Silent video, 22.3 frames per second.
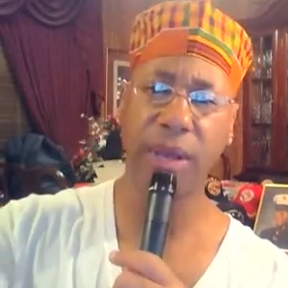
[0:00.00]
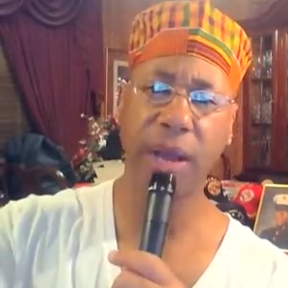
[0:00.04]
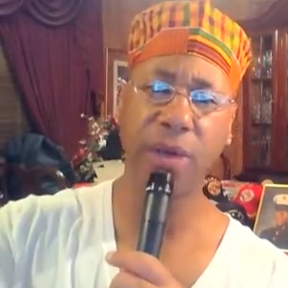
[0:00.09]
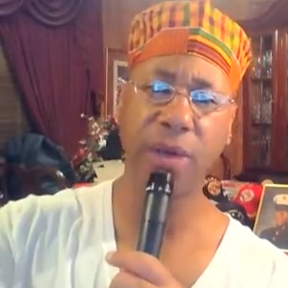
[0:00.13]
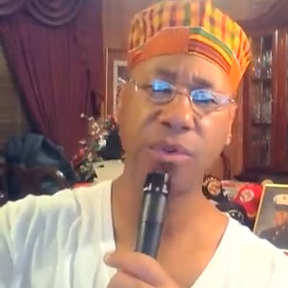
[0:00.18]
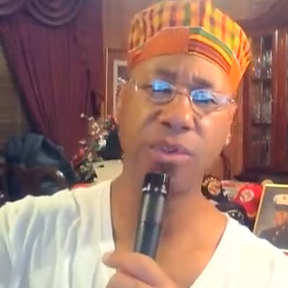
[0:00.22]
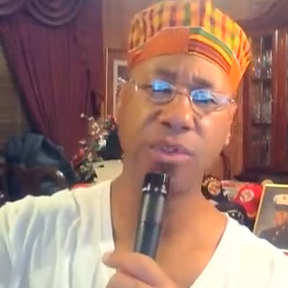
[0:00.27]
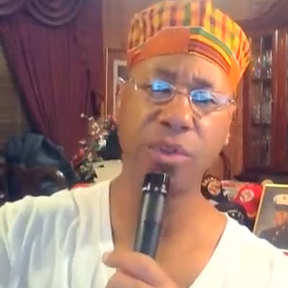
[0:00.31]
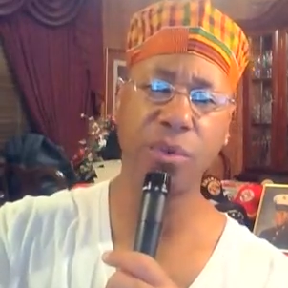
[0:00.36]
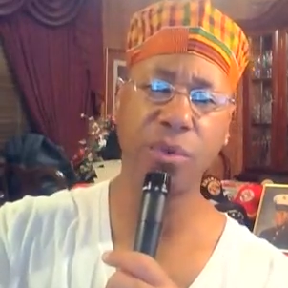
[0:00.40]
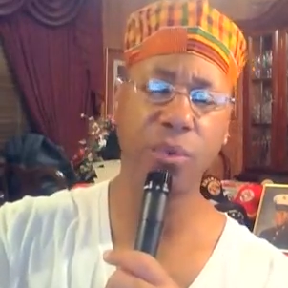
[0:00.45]

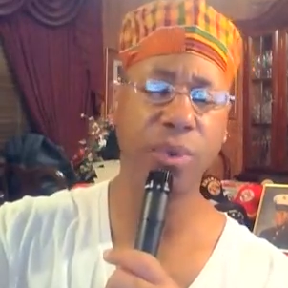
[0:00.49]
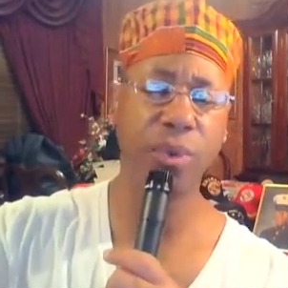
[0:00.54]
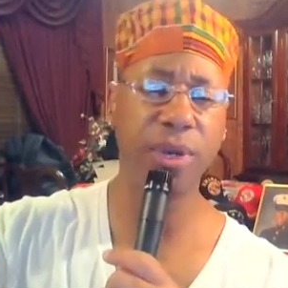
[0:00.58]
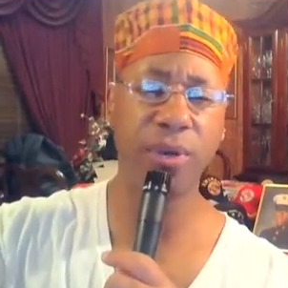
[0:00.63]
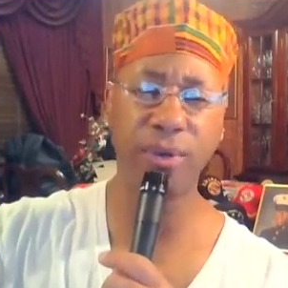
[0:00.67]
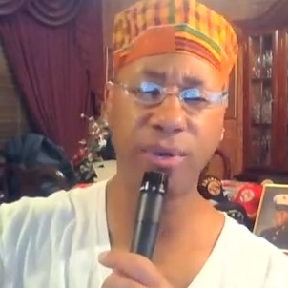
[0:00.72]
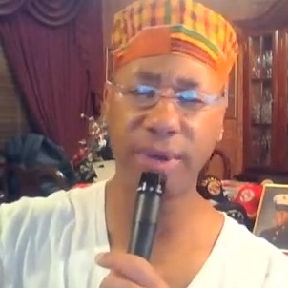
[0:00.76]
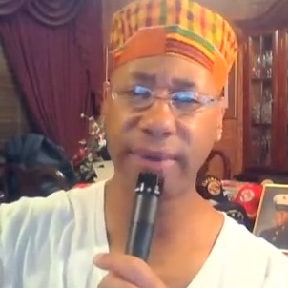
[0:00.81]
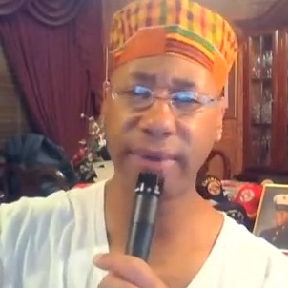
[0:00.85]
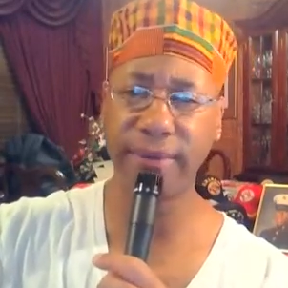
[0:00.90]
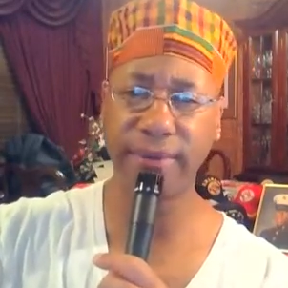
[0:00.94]
also, we
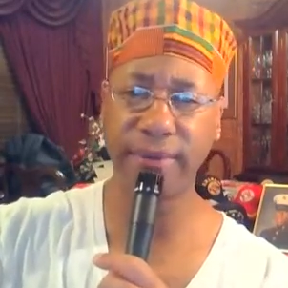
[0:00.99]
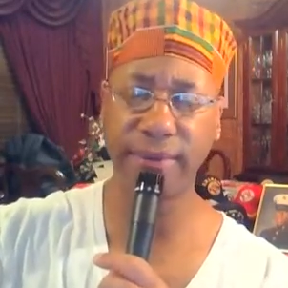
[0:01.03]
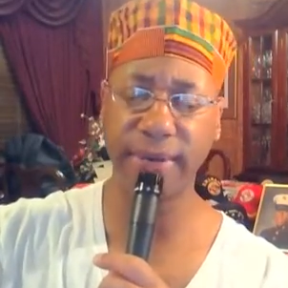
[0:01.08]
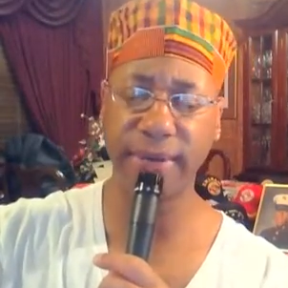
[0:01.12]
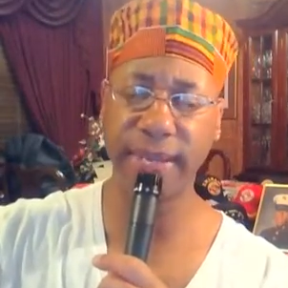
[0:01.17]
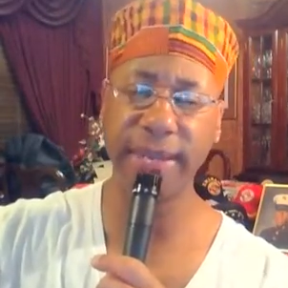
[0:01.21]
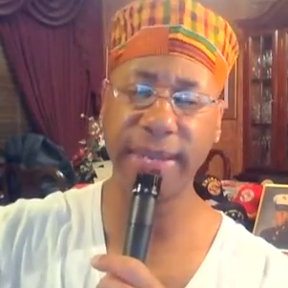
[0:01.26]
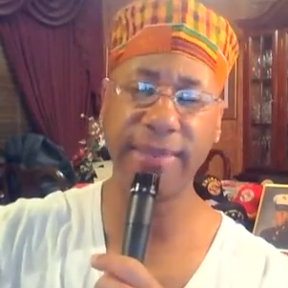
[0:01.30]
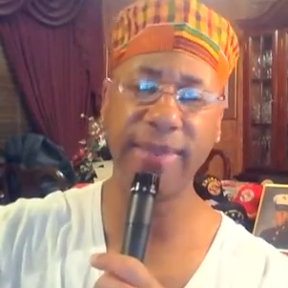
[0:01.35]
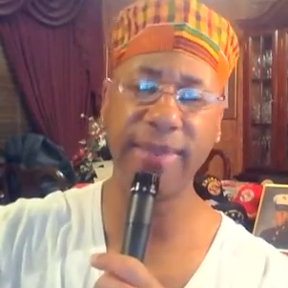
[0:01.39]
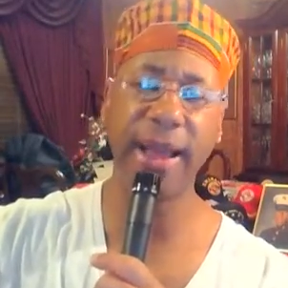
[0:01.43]
don't never
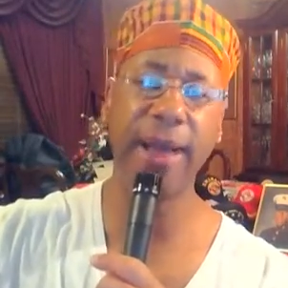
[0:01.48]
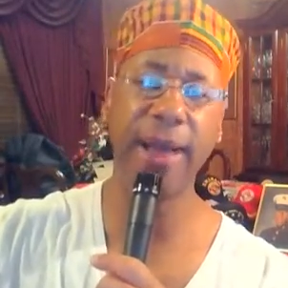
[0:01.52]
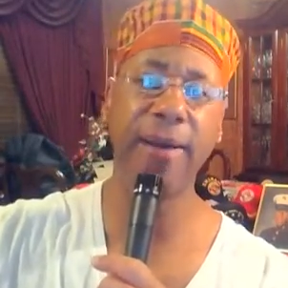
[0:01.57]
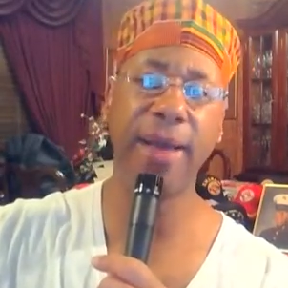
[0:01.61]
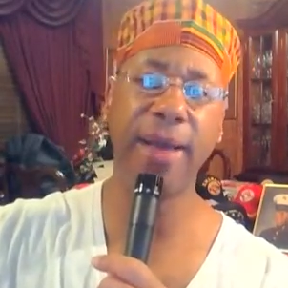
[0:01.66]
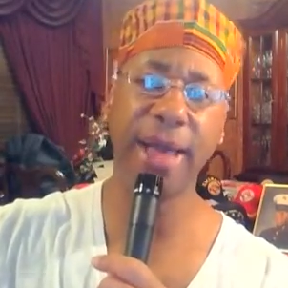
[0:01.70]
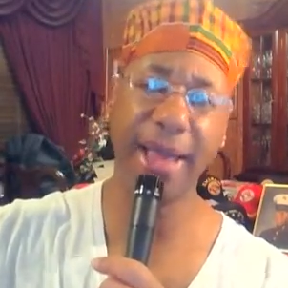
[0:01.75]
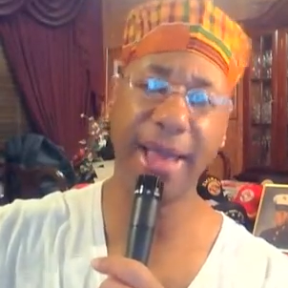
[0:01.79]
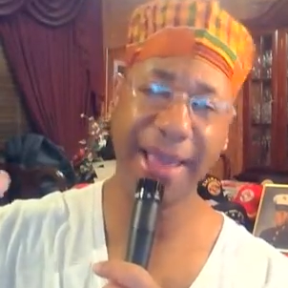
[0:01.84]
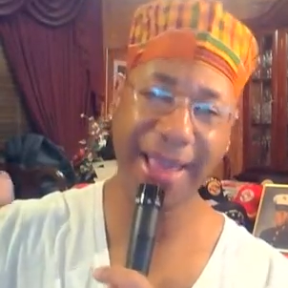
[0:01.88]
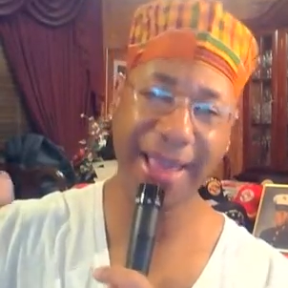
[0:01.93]
leave out
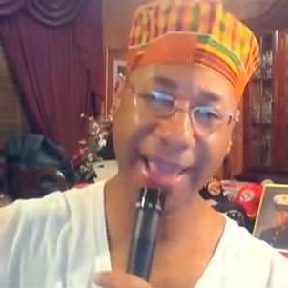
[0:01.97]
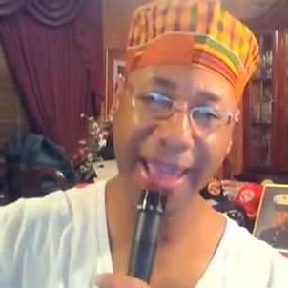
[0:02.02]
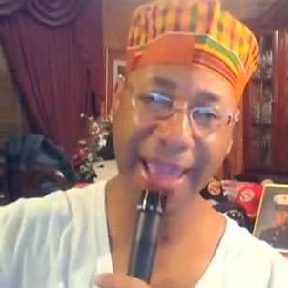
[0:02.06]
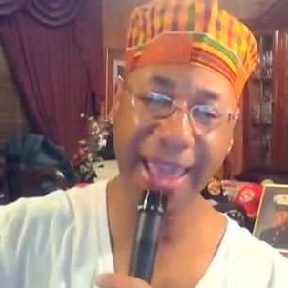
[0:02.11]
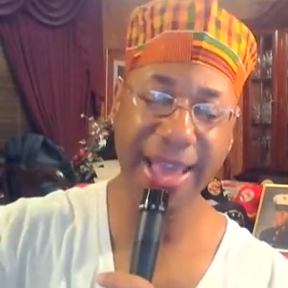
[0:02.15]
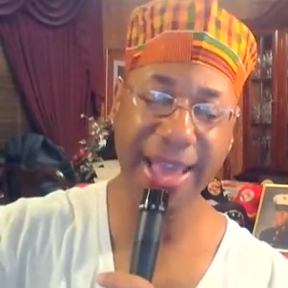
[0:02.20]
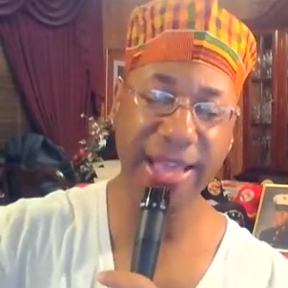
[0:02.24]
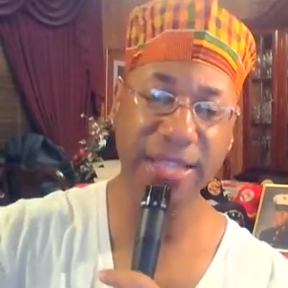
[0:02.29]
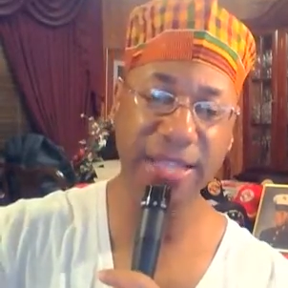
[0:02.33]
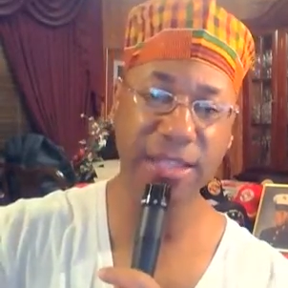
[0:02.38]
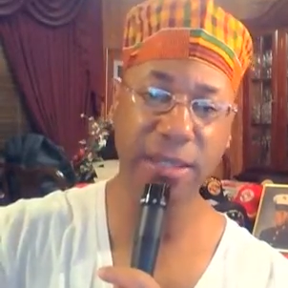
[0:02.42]

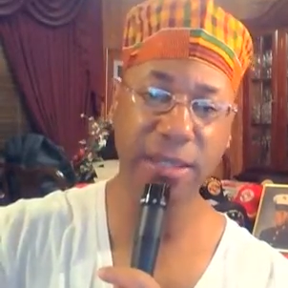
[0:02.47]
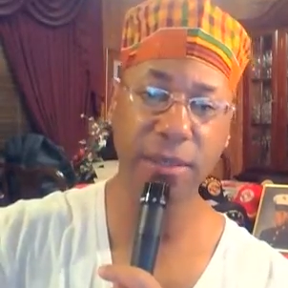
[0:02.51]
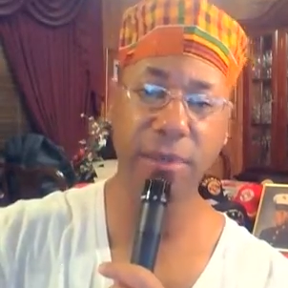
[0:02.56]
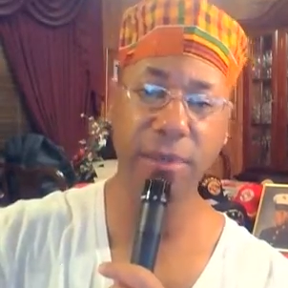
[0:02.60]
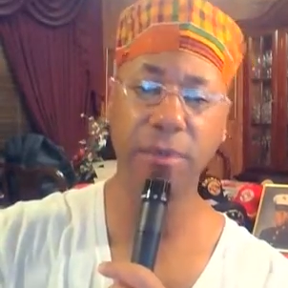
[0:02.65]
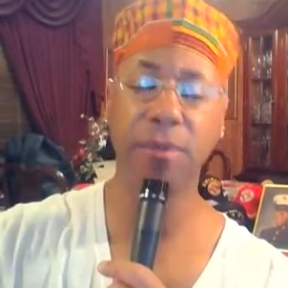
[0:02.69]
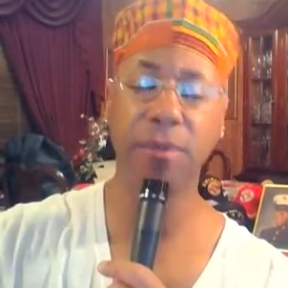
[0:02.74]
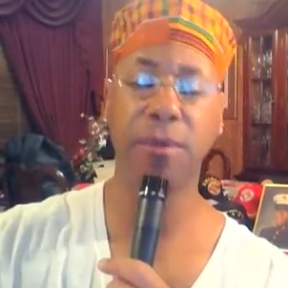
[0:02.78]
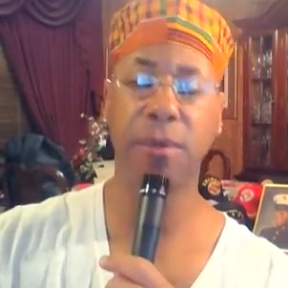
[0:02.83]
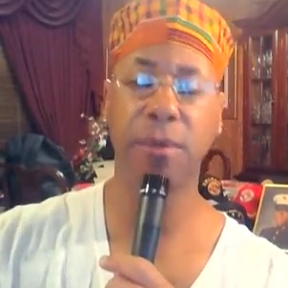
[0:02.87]
hazing,